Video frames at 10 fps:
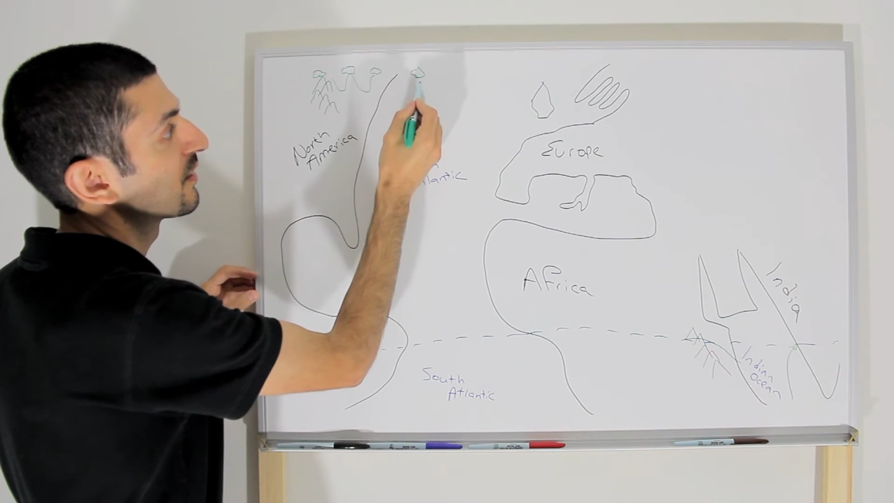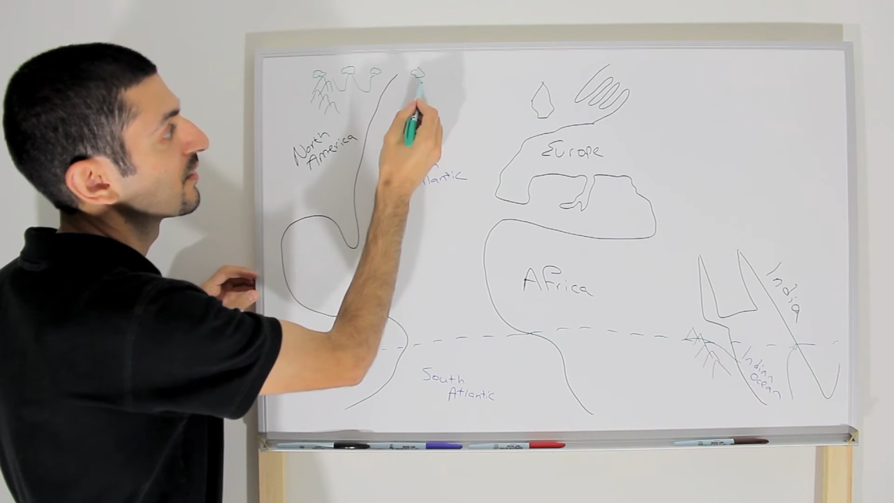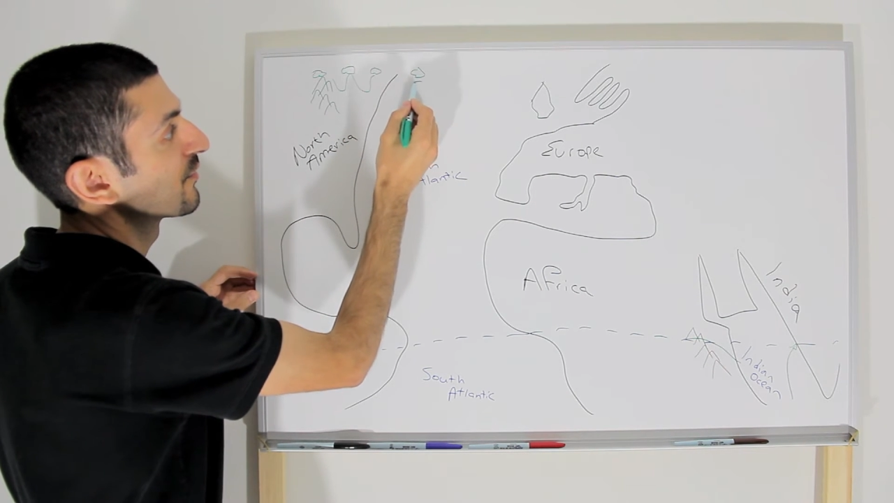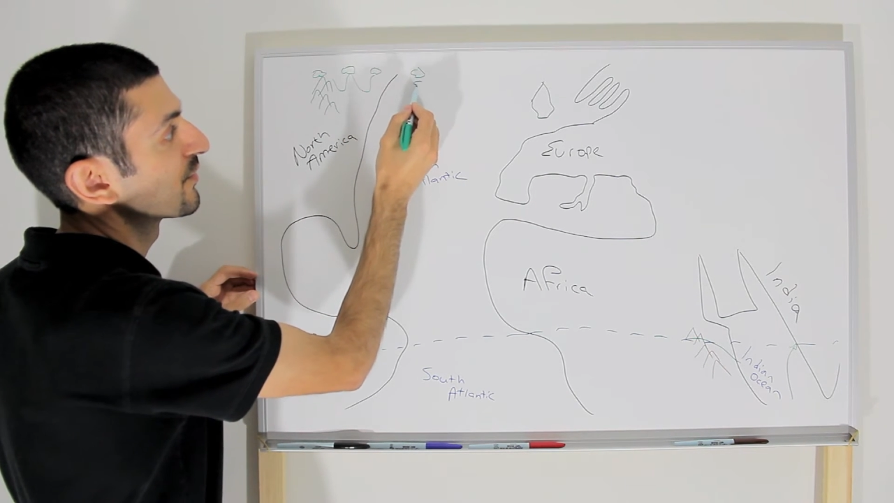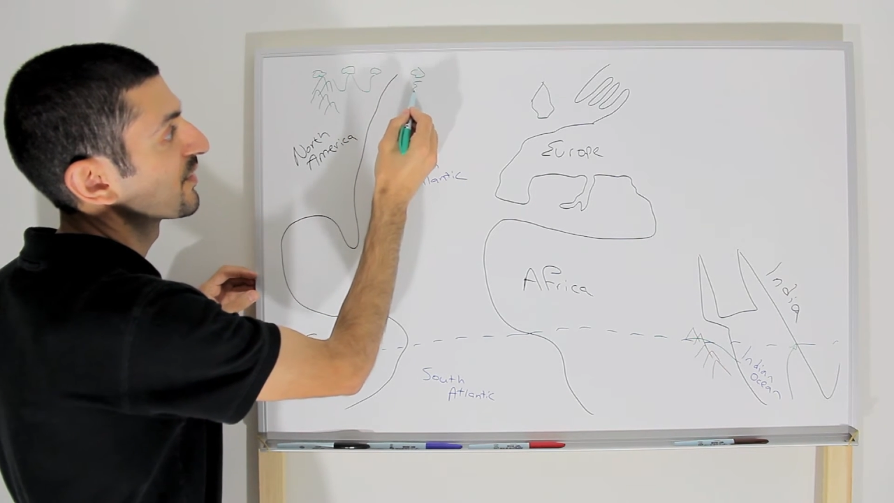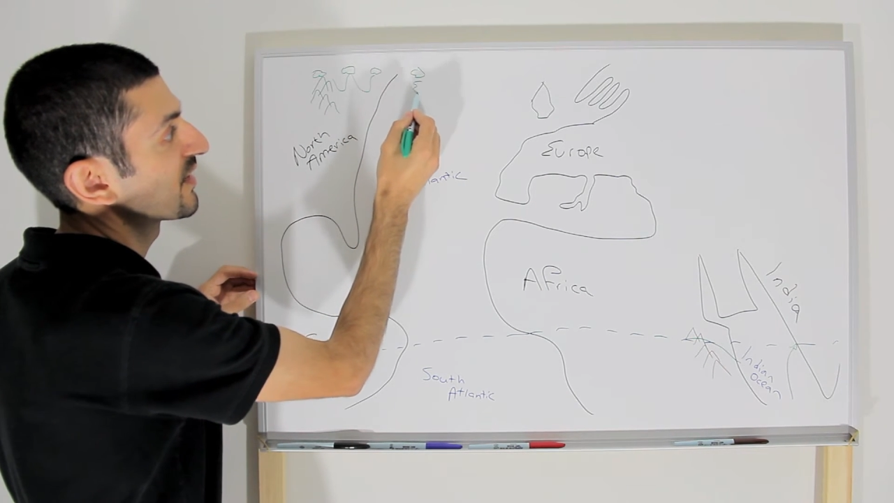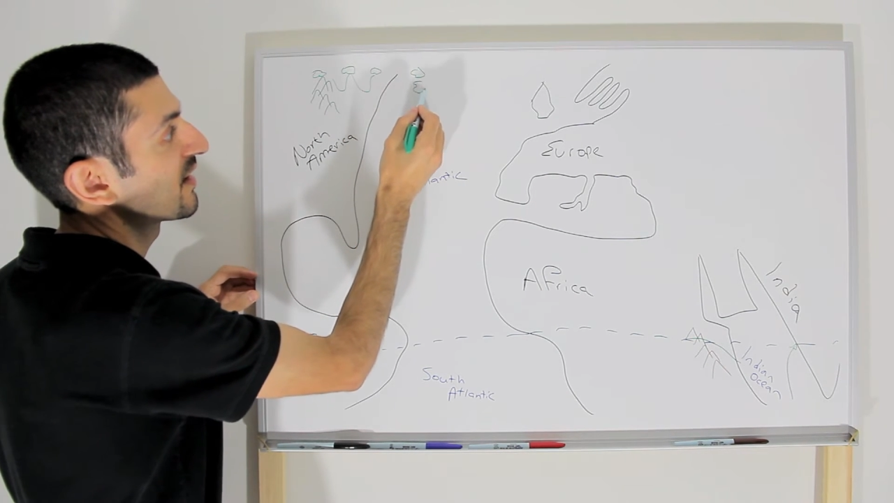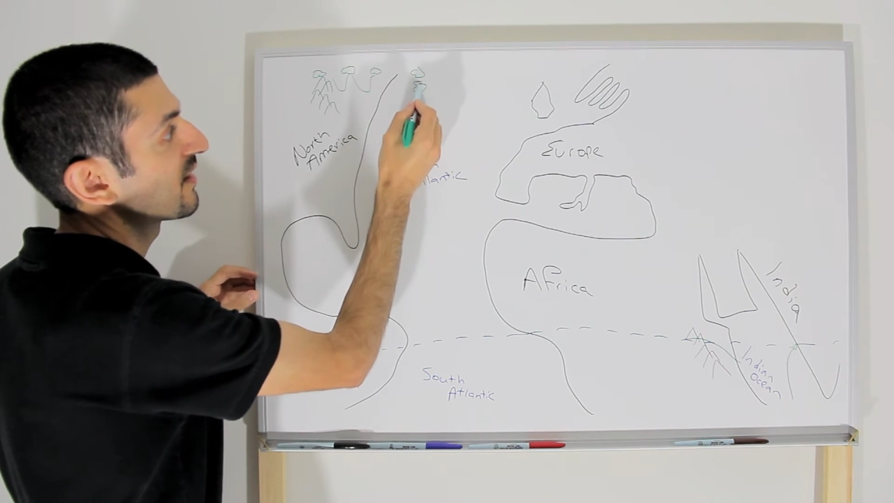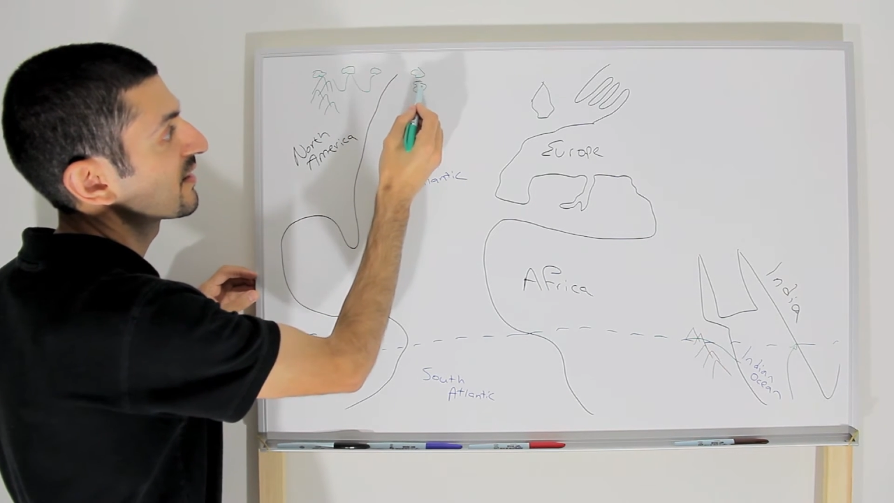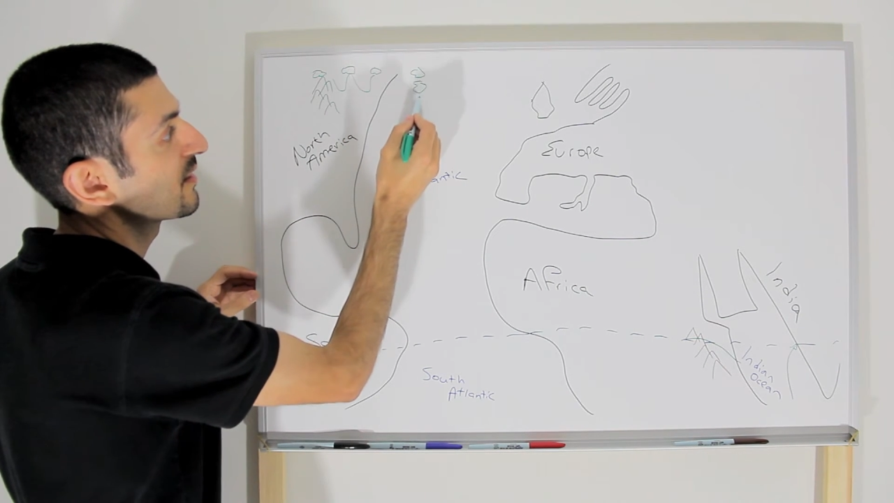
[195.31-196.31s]
you know, from
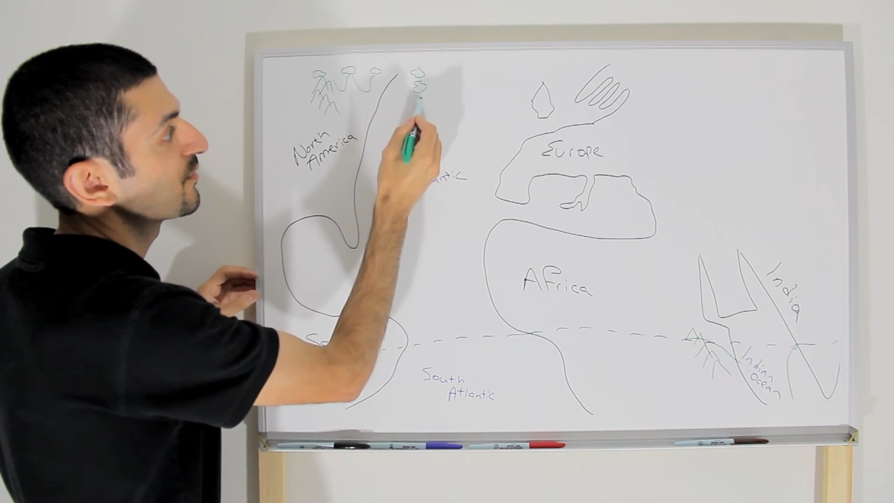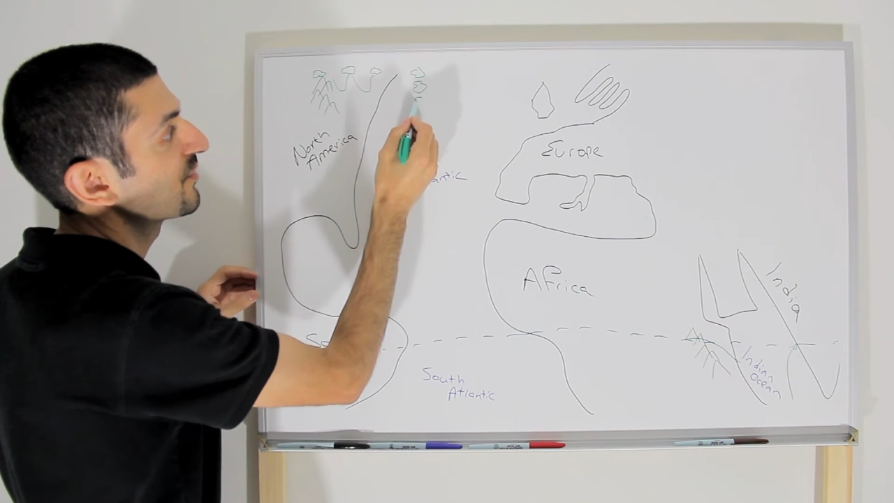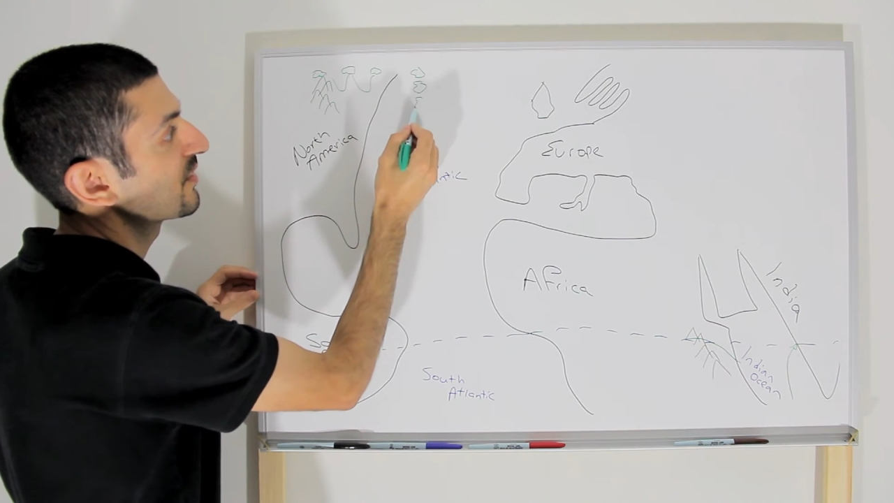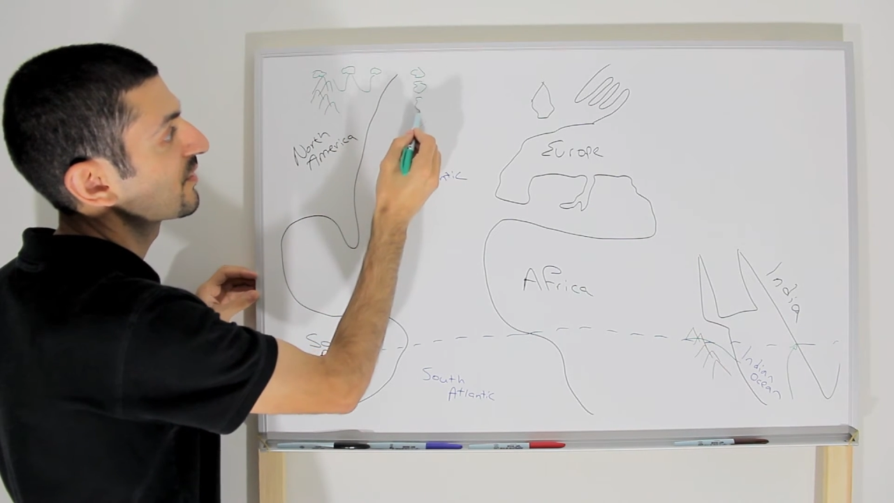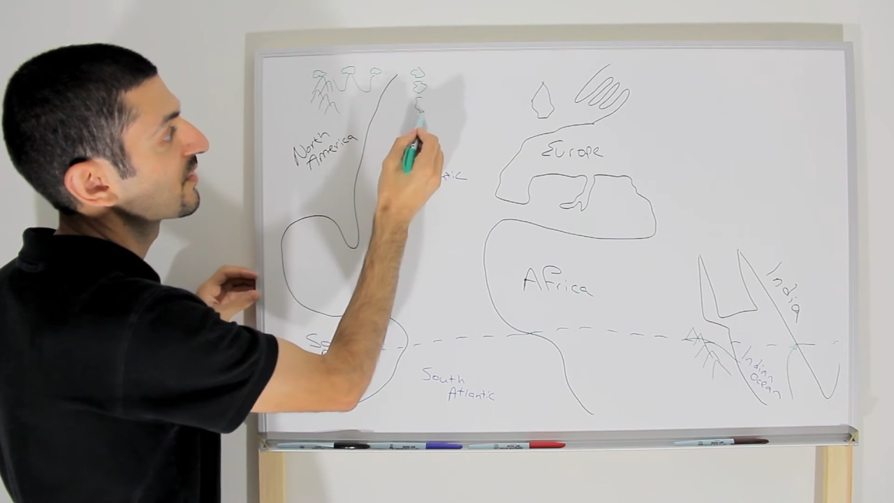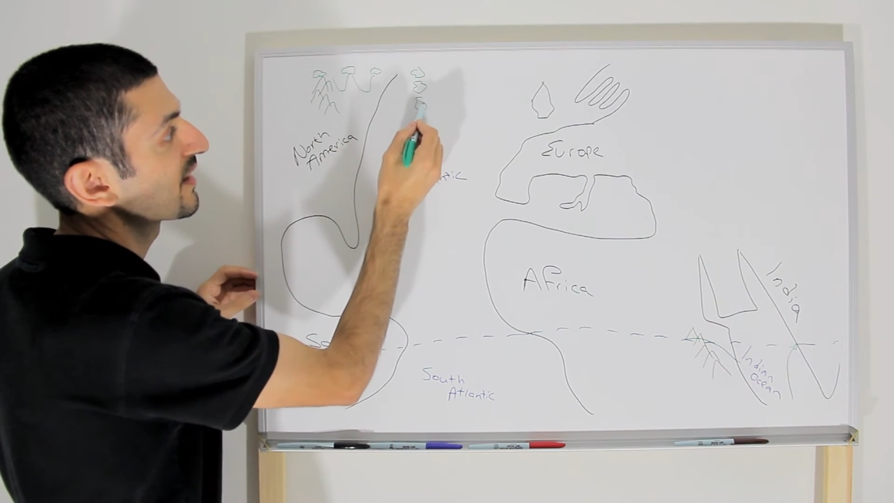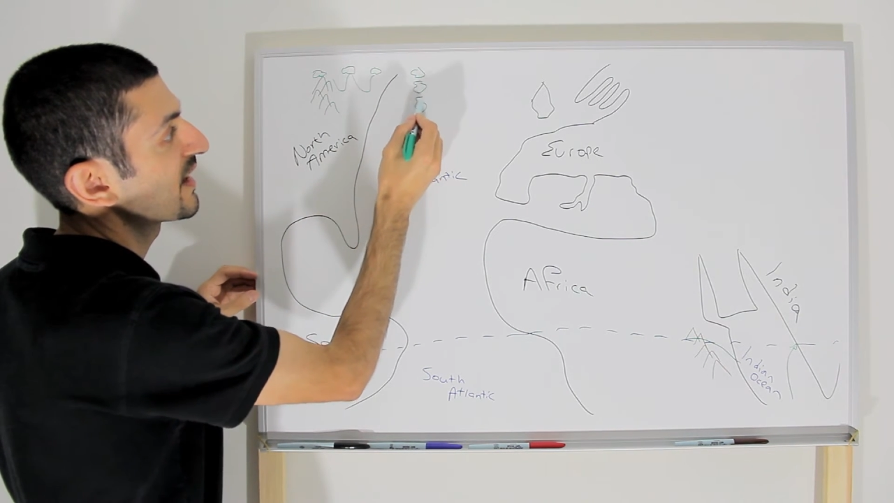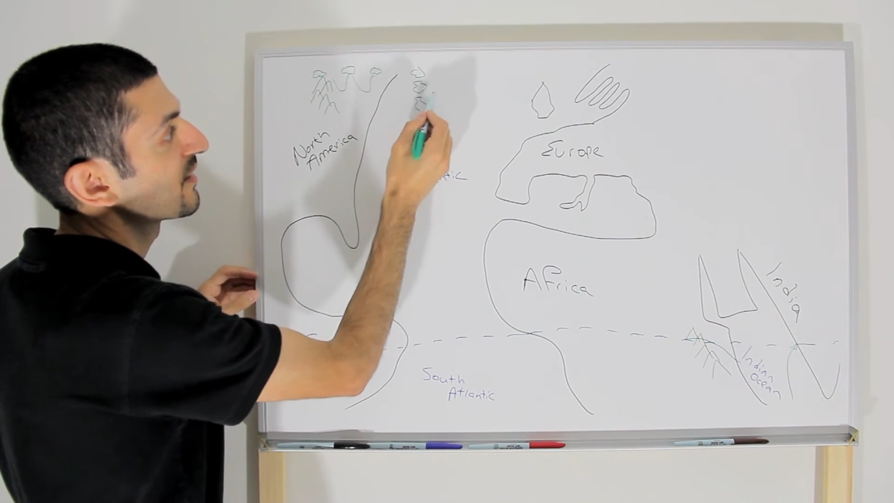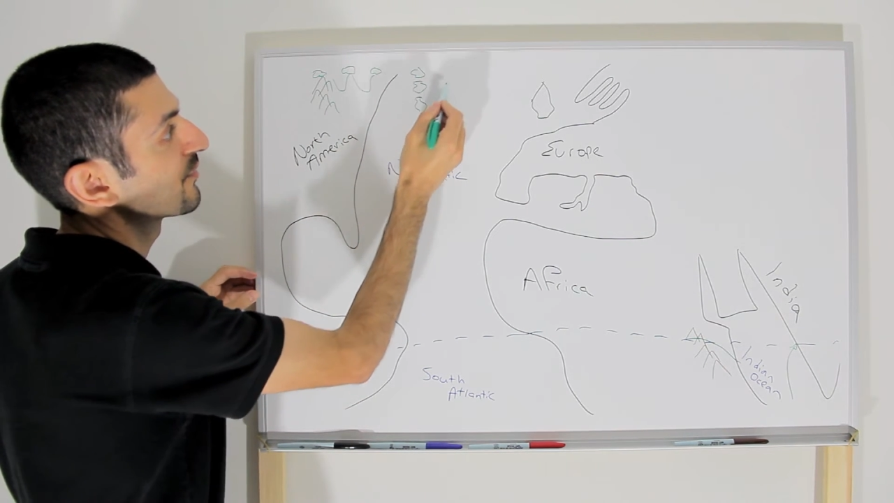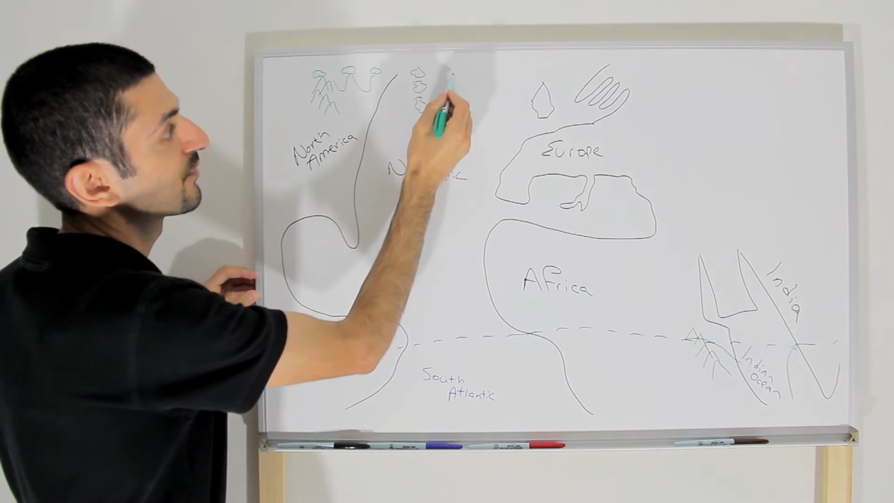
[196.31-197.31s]
satellite images, you're going to
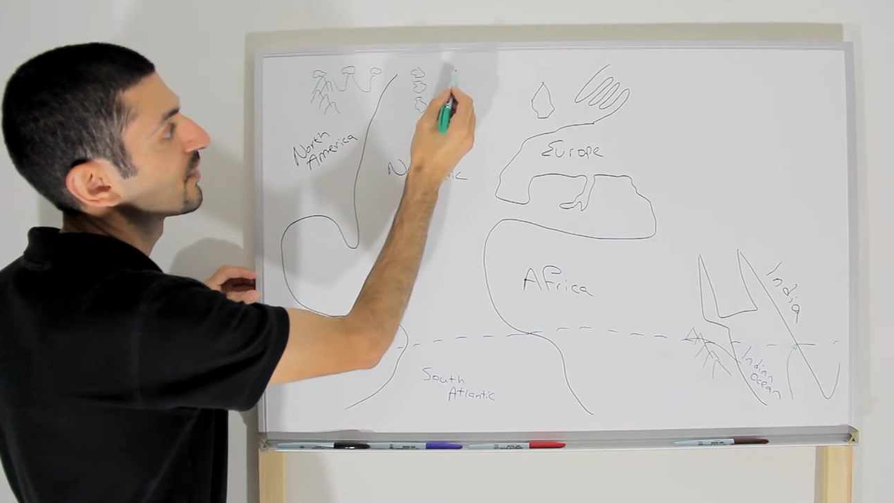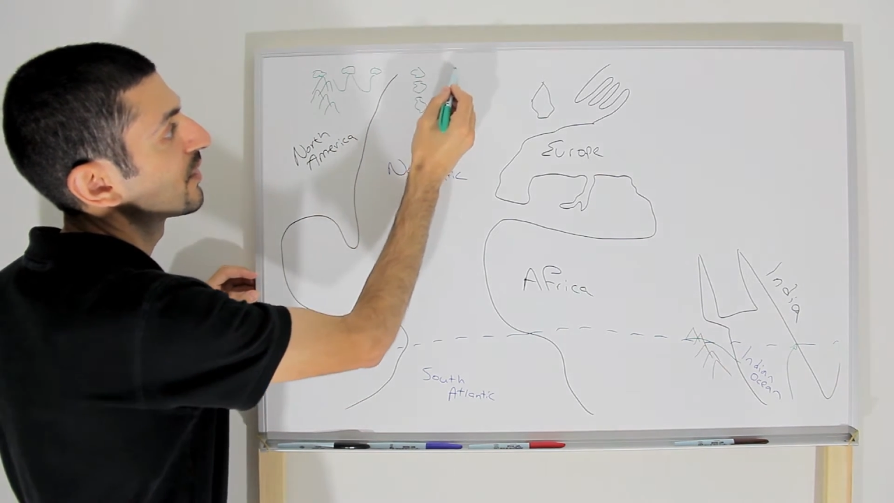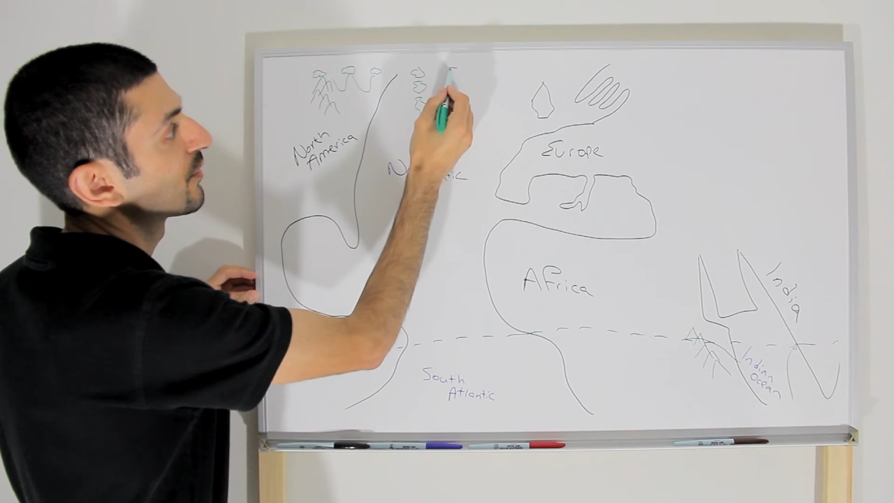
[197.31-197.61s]
have